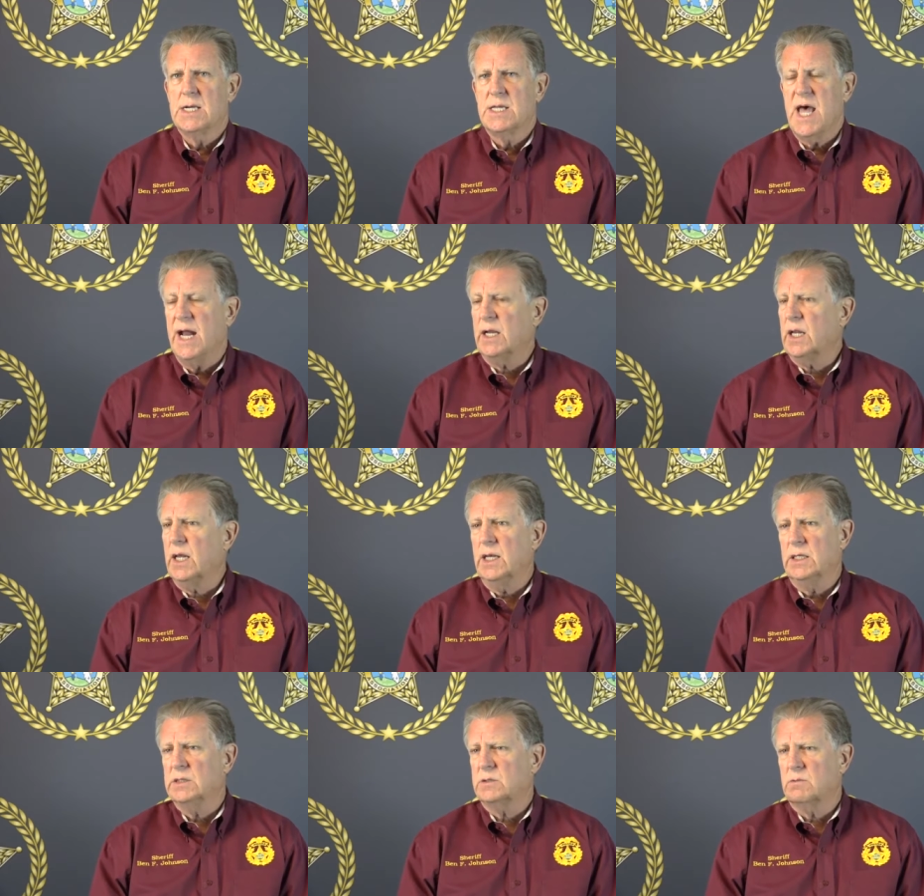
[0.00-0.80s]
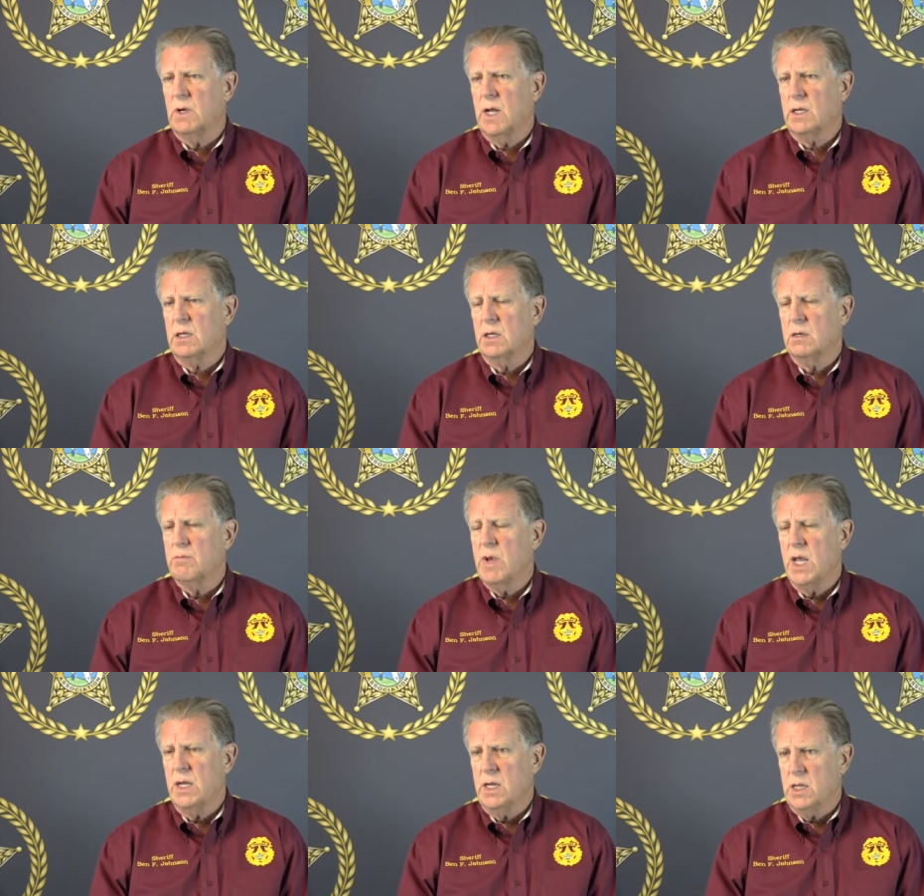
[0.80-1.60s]
That case right there
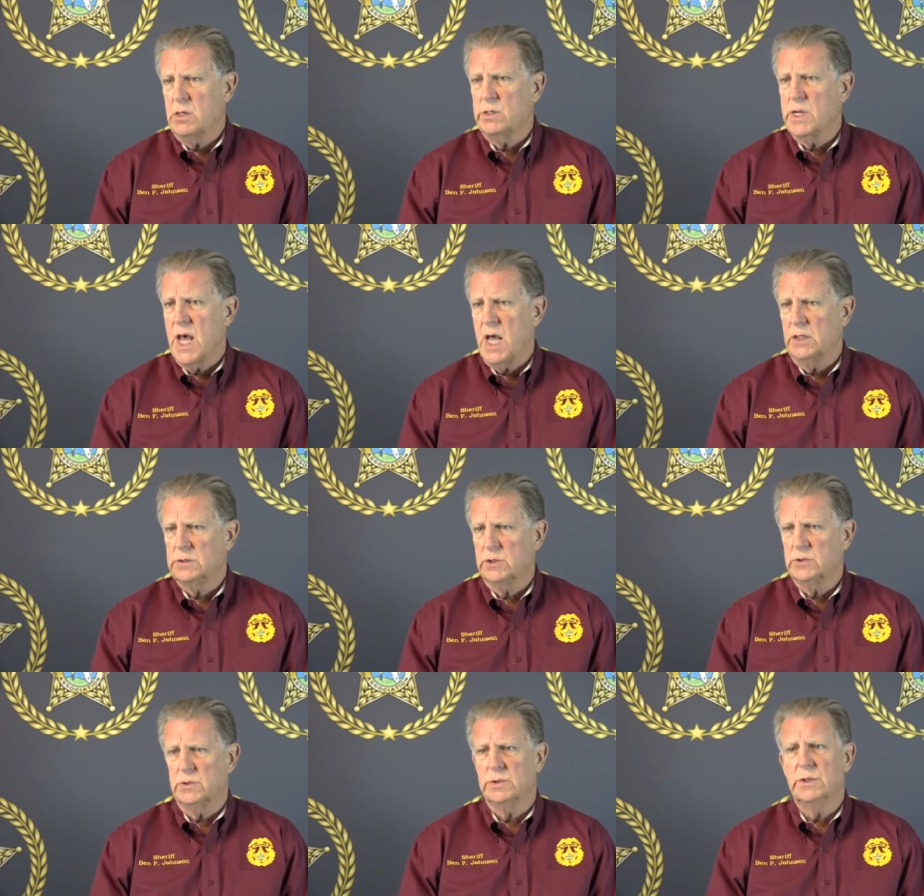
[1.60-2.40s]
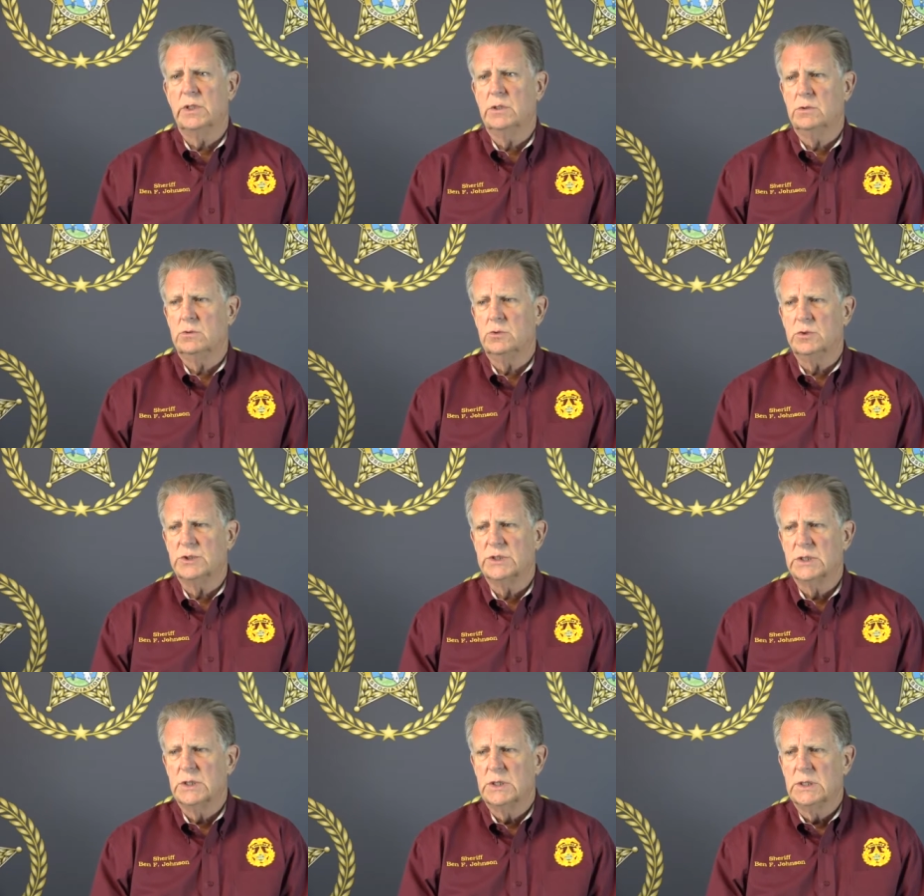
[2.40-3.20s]
made international
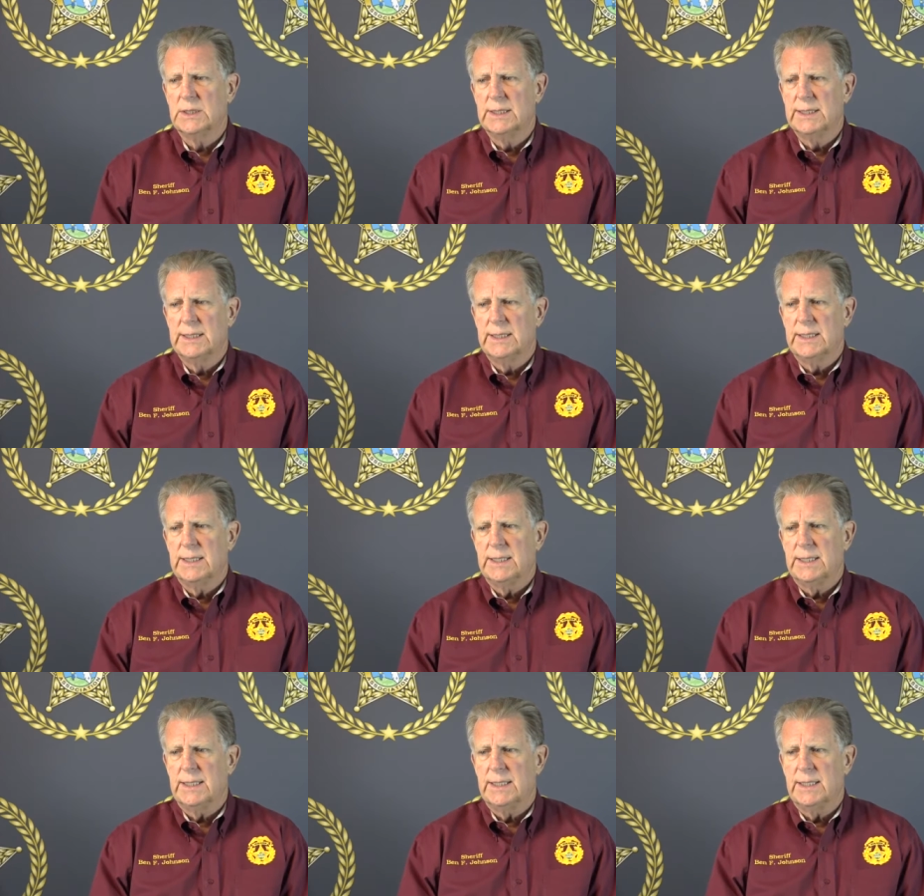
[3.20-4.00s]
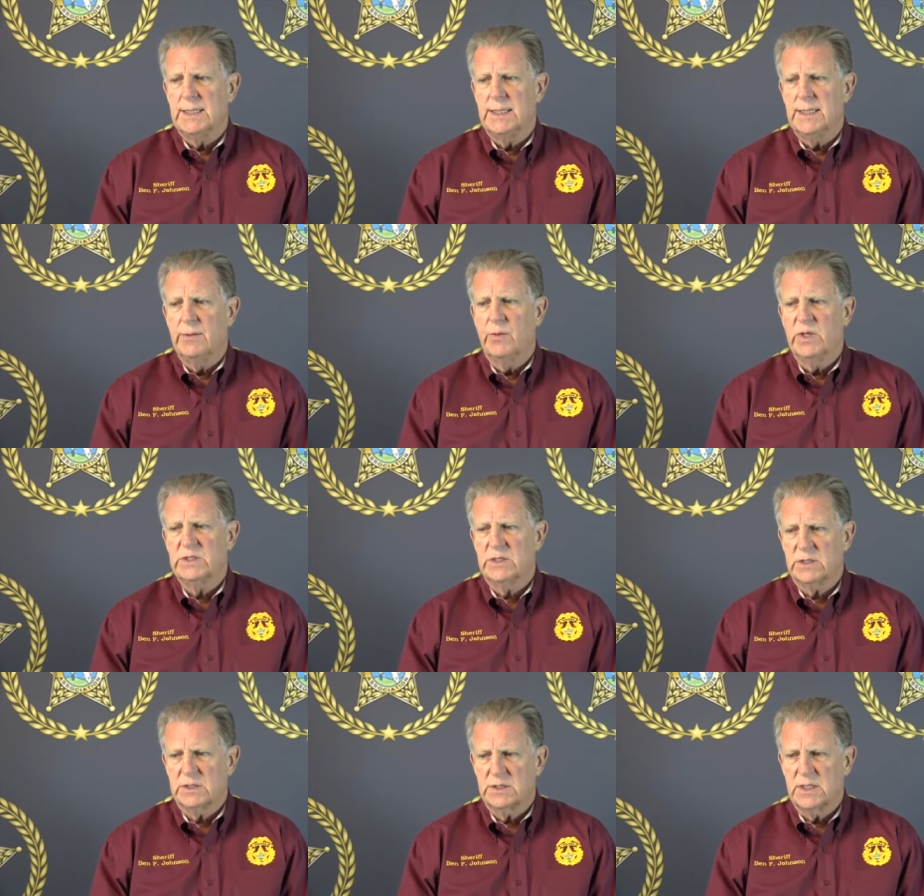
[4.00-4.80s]
news, and we
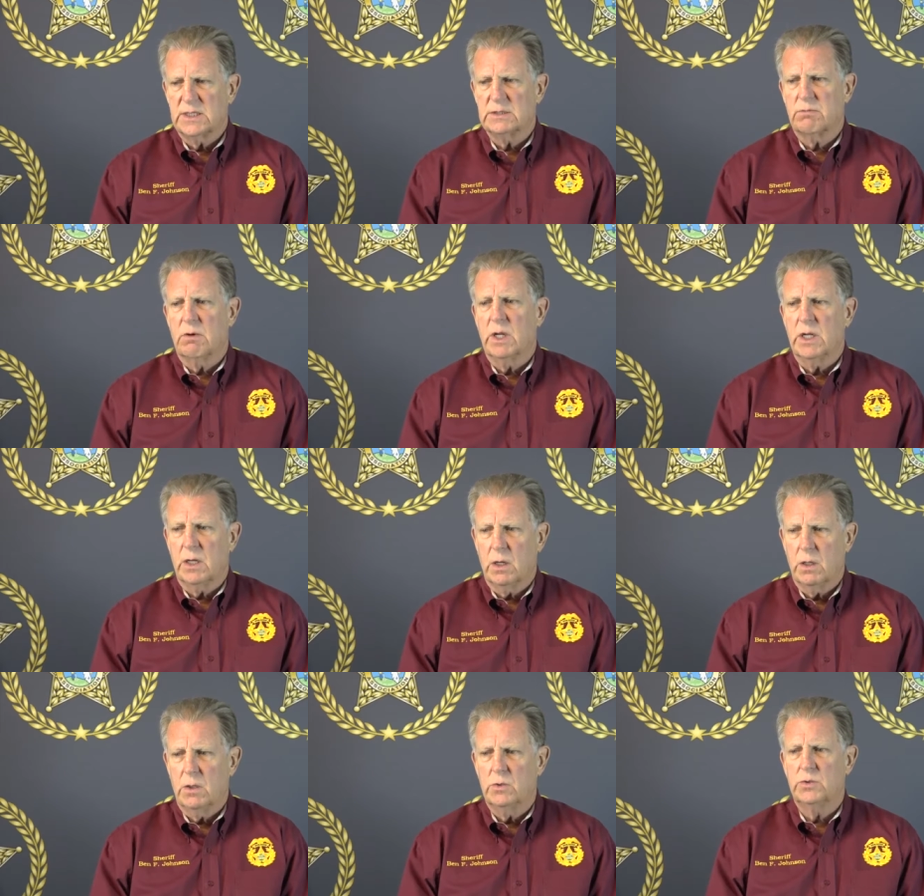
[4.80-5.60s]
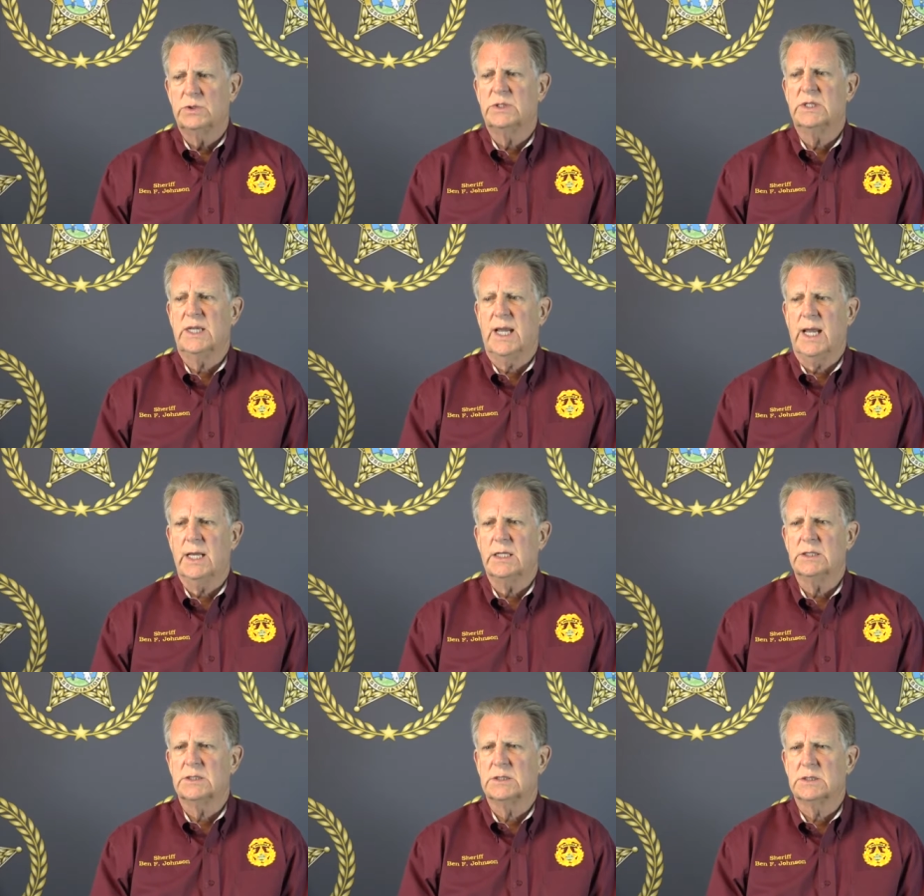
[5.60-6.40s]
successfully closed the
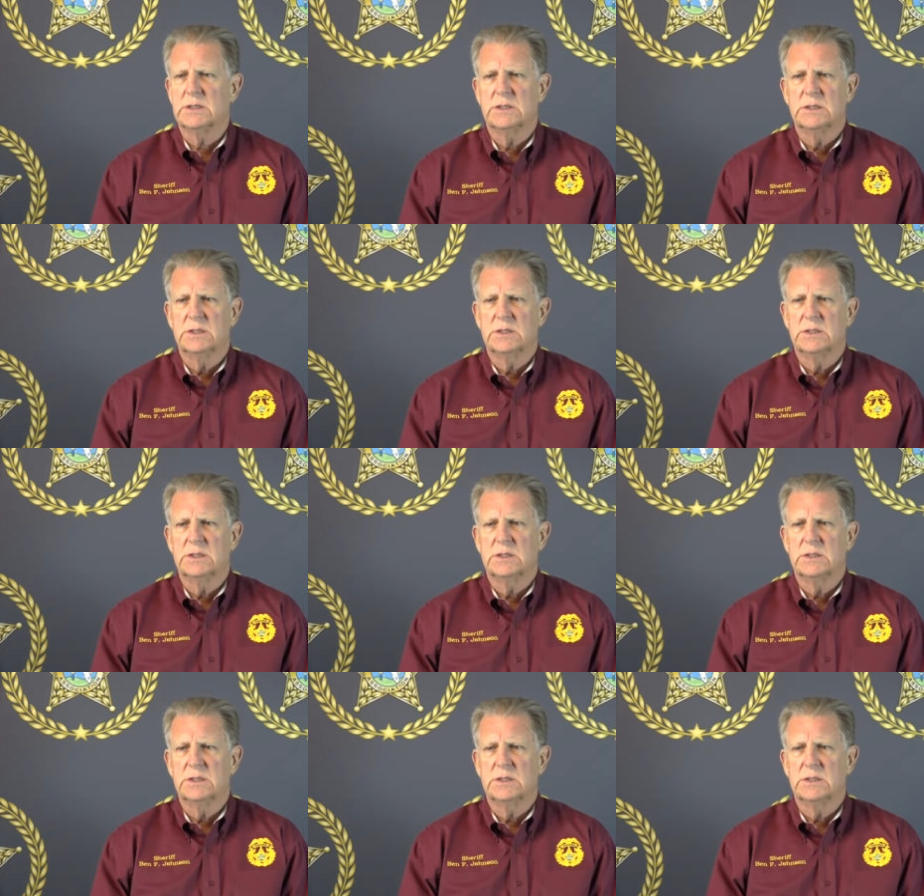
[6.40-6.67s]
case,